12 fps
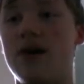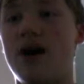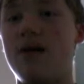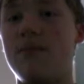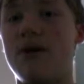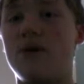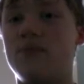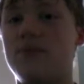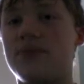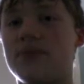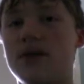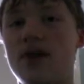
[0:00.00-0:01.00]
How about
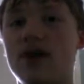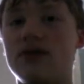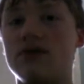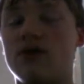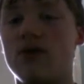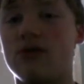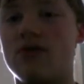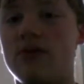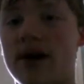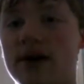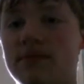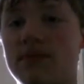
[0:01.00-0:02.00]
here's a quicker way.